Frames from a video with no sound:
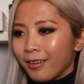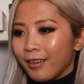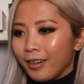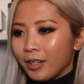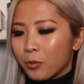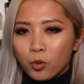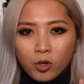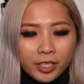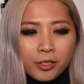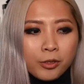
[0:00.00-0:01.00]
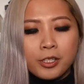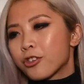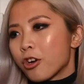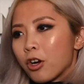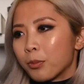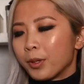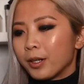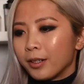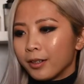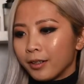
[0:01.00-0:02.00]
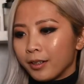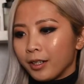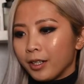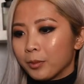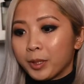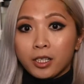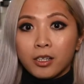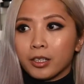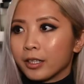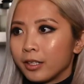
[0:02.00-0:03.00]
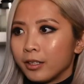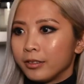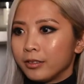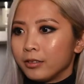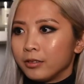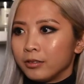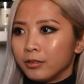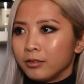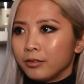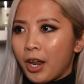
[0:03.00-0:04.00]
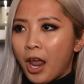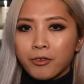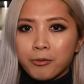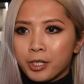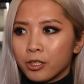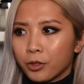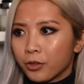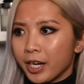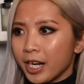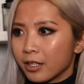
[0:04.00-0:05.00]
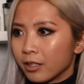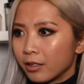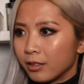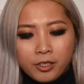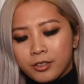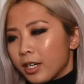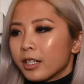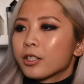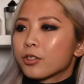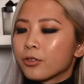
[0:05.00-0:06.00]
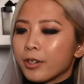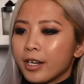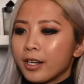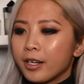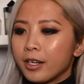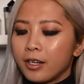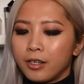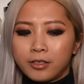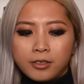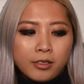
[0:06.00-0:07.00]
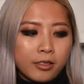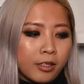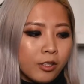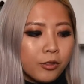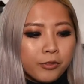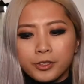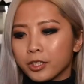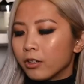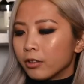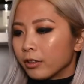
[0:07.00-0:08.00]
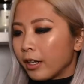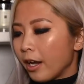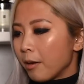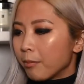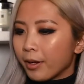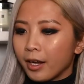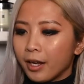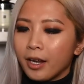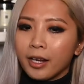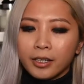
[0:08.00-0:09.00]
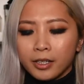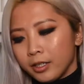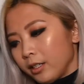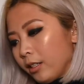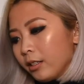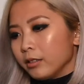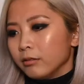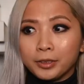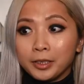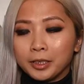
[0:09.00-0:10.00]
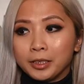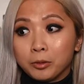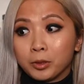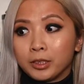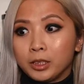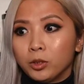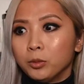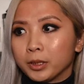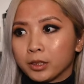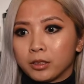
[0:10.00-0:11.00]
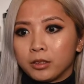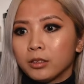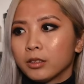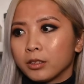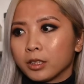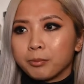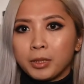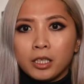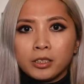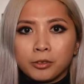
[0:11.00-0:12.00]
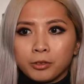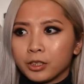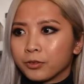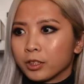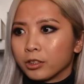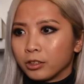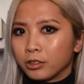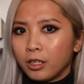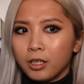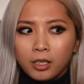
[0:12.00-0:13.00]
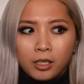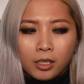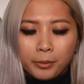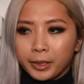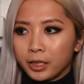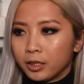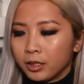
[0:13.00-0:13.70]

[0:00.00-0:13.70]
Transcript: And I walk into the job, and oh my god, everyone looked great. Designer dress, and a Louis Vuitton handbag. And then I was like, oh my god, I'm underdressed for the job.